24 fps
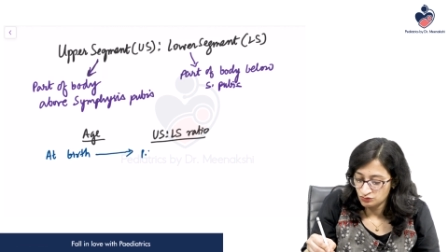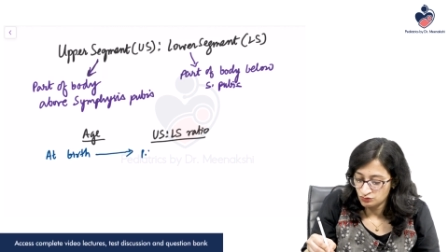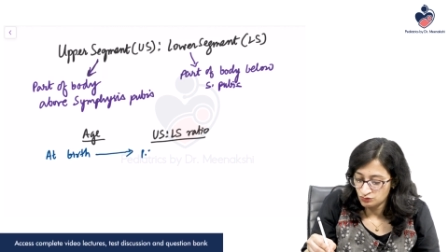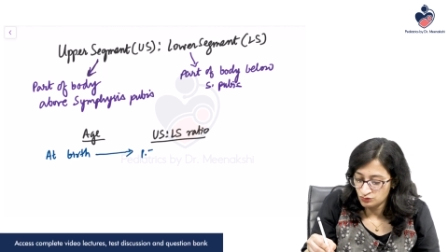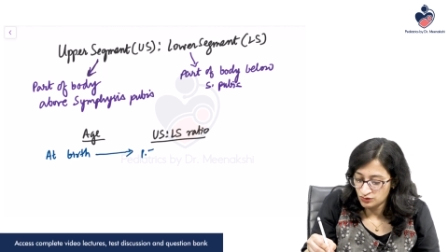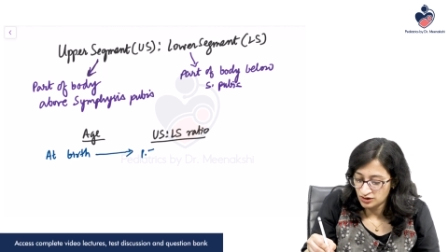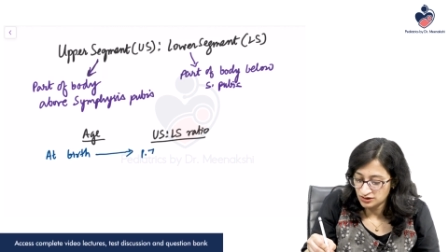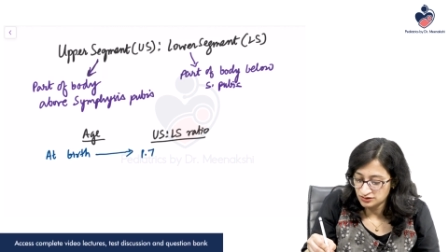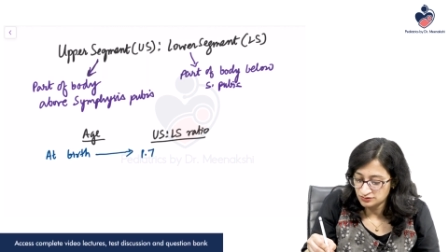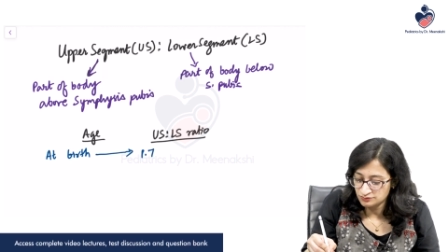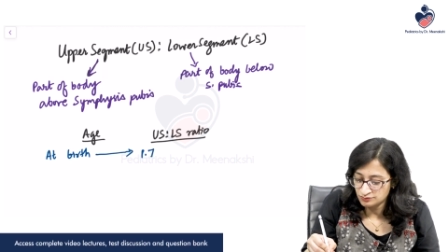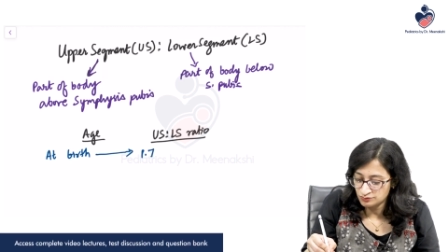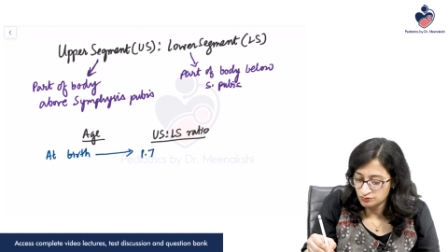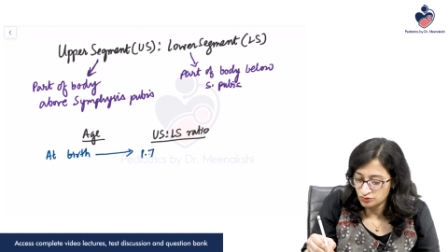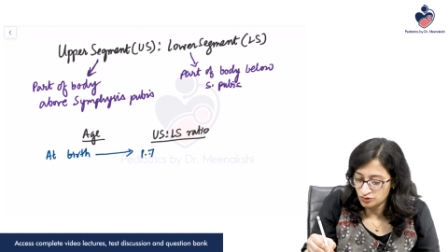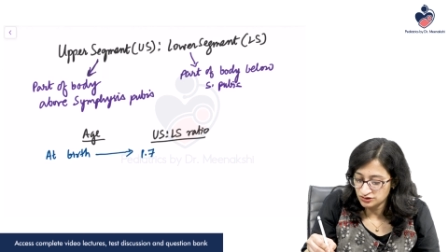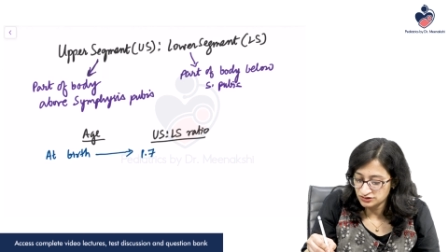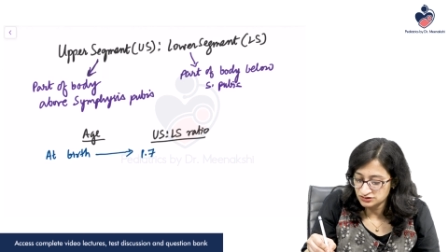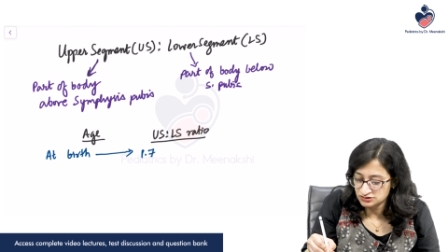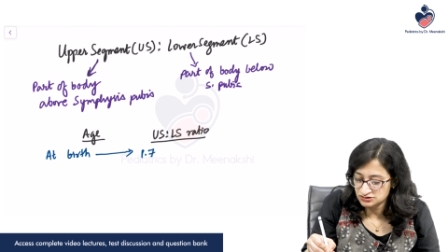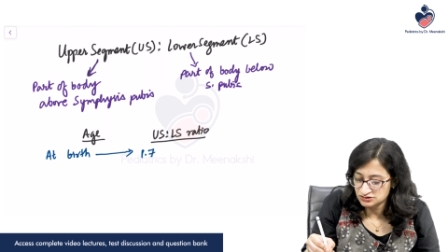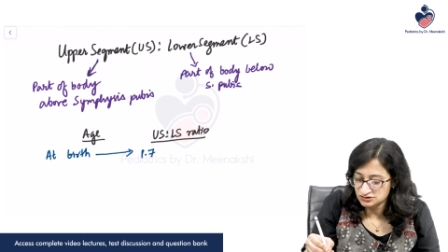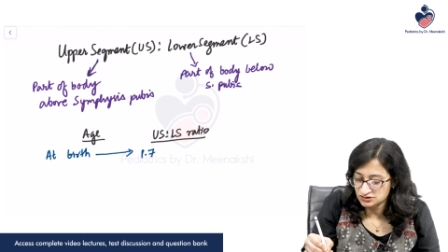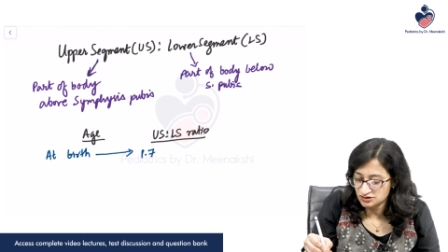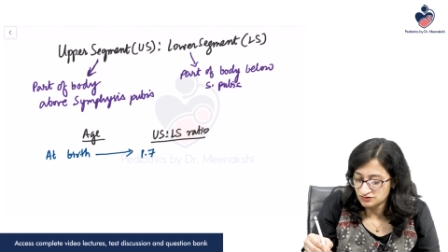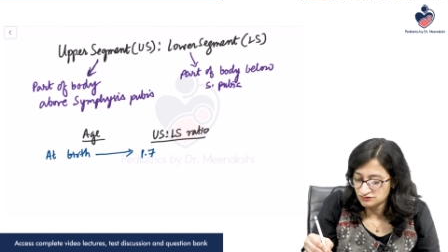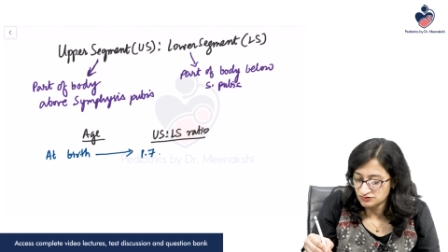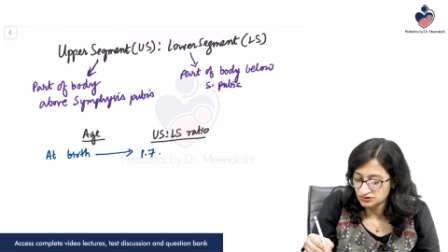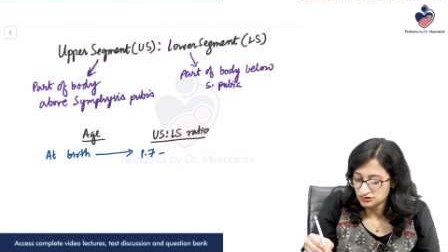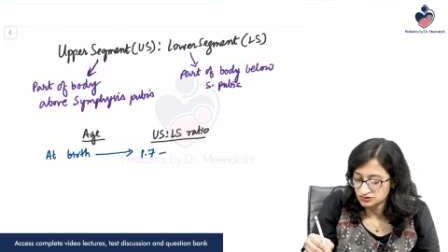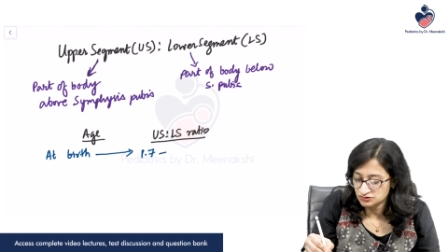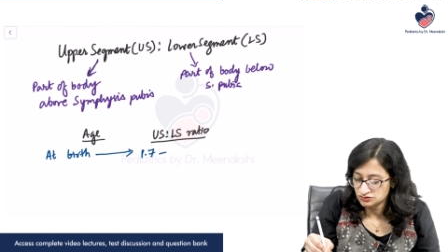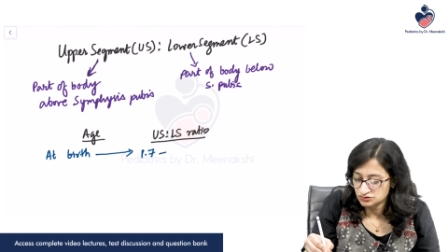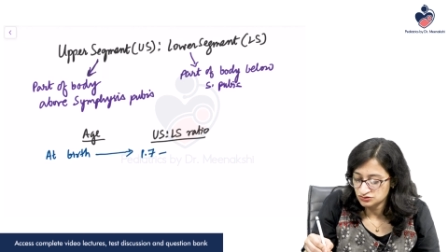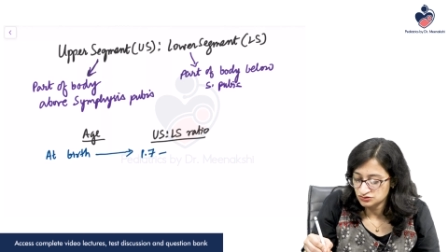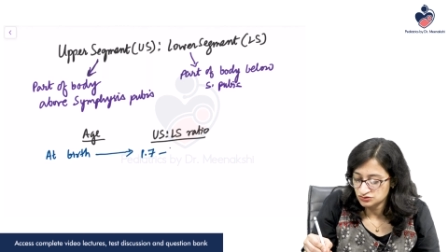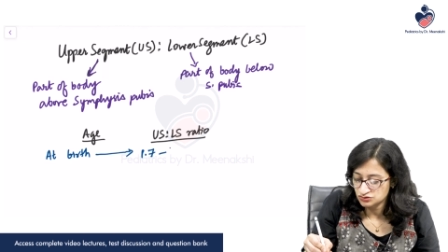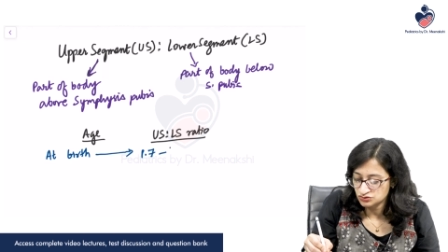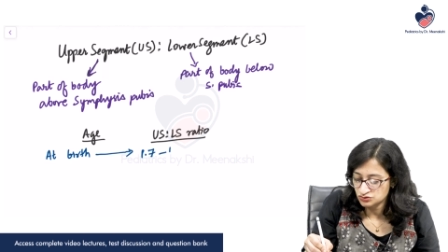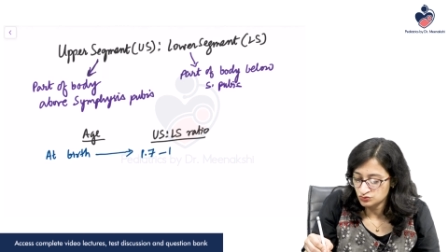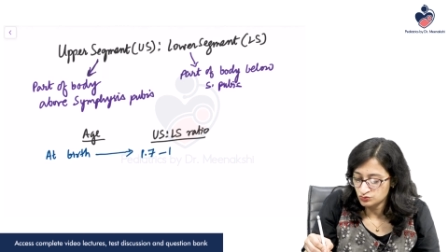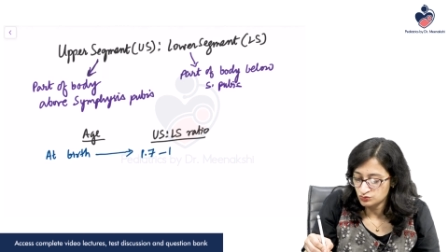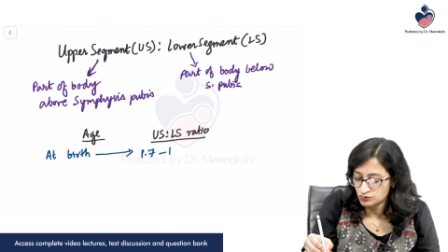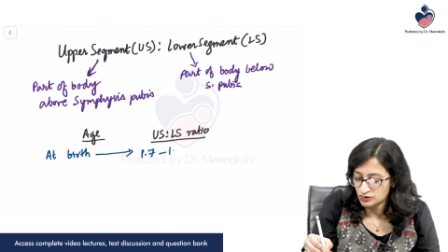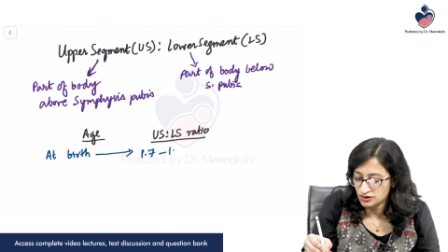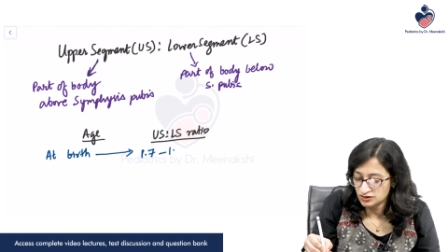1.7 to